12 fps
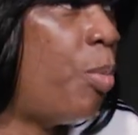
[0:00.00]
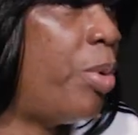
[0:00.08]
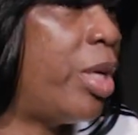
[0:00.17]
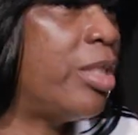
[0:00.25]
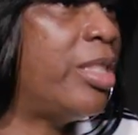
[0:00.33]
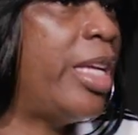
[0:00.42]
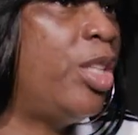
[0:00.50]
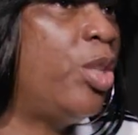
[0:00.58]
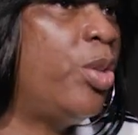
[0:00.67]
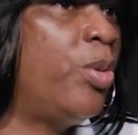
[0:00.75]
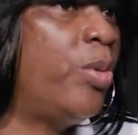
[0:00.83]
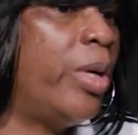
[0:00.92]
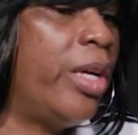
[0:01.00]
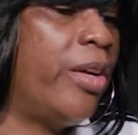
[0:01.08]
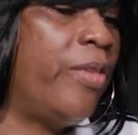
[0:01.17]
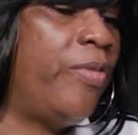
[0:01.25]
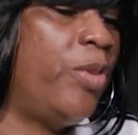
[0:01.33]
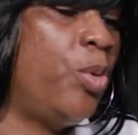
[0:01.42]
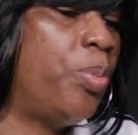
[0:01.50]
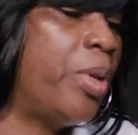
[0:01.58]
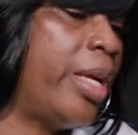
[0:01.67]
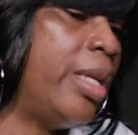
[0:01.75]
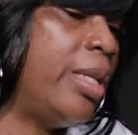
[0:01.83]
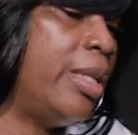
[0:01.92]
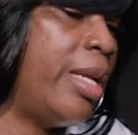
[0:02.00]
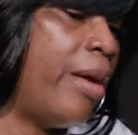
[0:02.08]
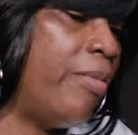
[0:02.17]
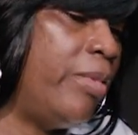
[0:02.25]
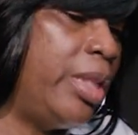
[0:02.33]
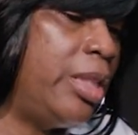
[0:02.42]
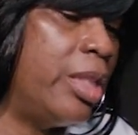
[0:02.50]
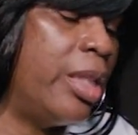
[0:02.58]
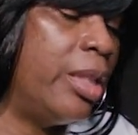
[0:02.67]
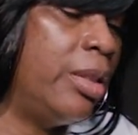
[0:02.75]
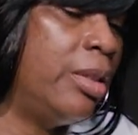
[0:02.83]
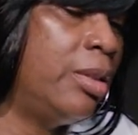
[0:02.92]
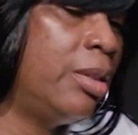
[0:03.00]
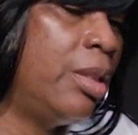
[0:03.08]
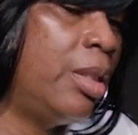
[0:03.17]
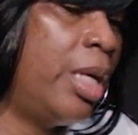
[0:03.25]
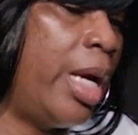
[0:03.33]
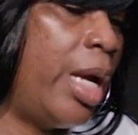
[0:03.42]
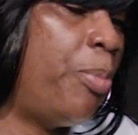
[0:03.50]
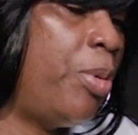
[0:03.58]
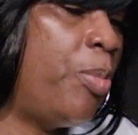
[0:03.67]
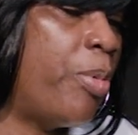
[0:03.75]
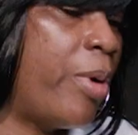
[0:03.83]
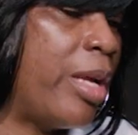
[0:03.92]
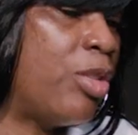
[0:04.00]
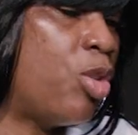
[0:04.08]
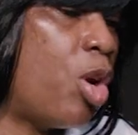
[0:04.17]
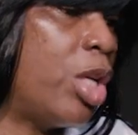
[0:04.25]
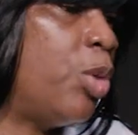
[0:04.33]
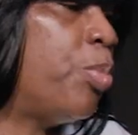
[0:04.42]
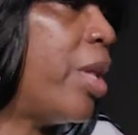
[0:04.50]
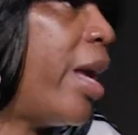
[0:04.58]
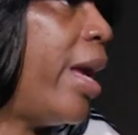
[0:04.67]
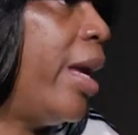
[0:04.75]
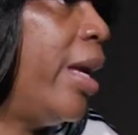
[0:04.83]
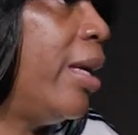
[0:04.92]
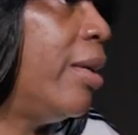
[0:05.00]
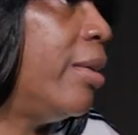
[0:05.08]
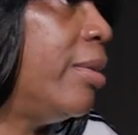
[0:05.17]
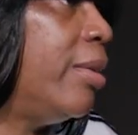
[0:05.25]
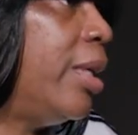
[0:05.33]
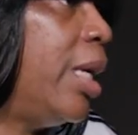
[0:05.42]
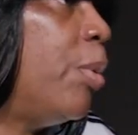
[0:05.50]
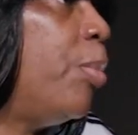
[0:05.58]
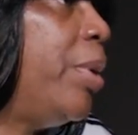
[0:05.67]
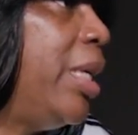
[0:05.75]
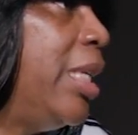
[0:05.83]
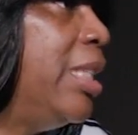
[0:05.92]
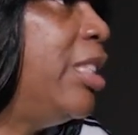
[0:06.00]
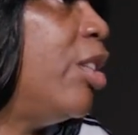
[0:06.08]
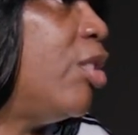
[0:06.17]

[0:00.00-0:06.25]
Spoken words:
Because they knew if you played in that region and people had saw you play, it would be easier to